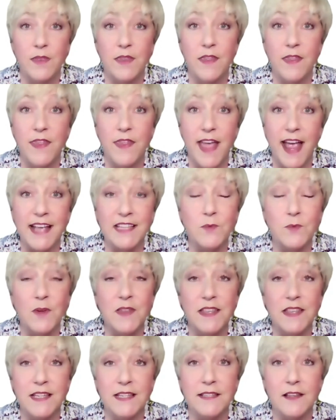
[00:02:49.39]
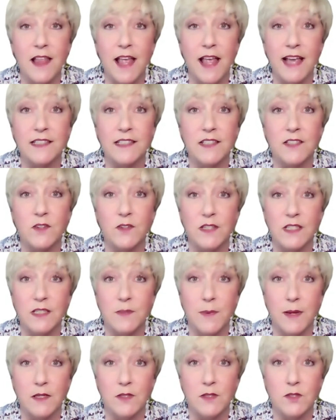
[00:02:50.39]
And that's what this class is going
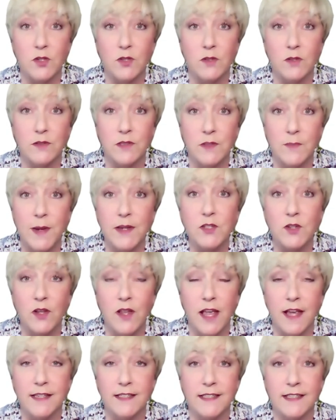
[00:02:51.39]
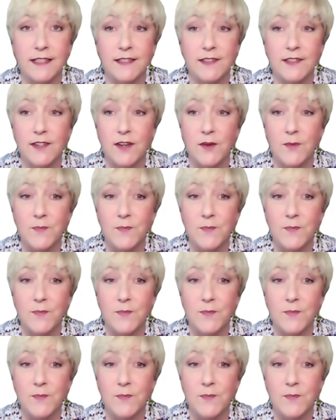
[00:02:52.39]
to specialize in. So